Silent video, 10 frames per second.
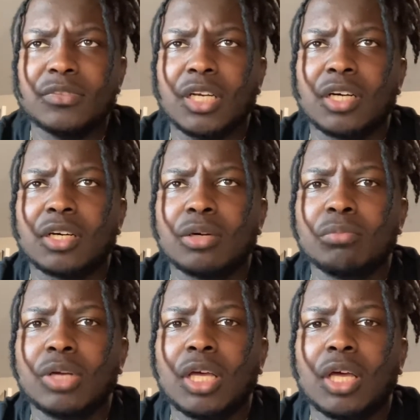
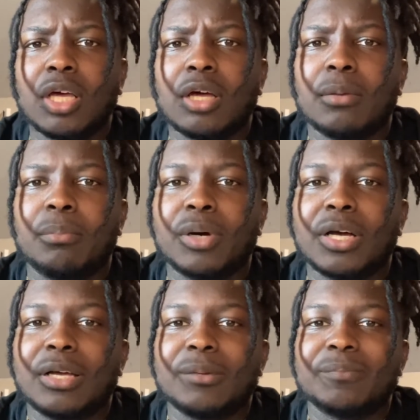Um,
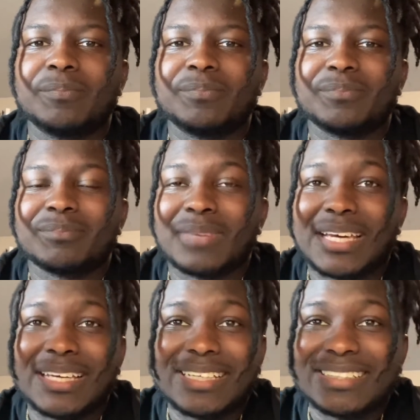but
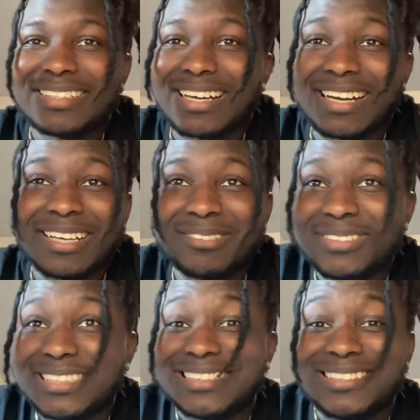man, I am
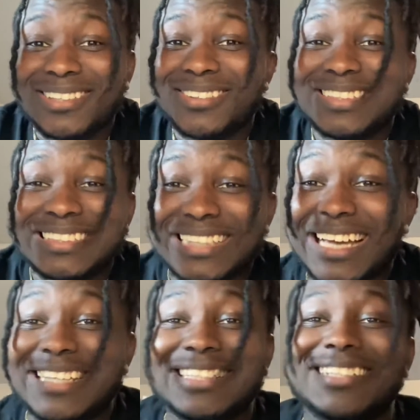just so
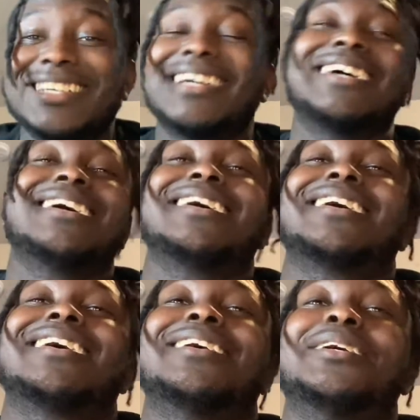excited
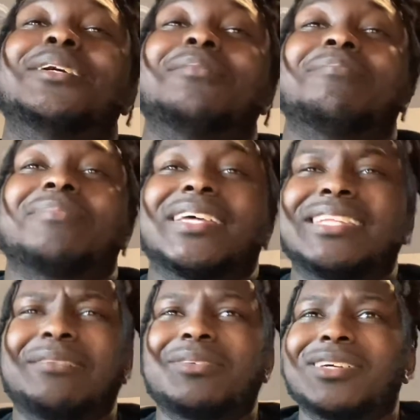um, I
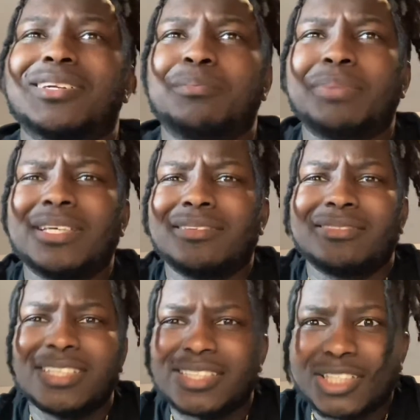think we're gonna beat
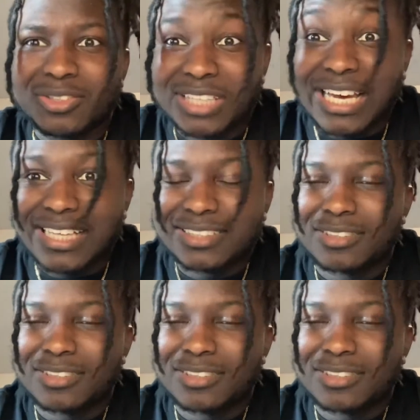the Thunder's ass.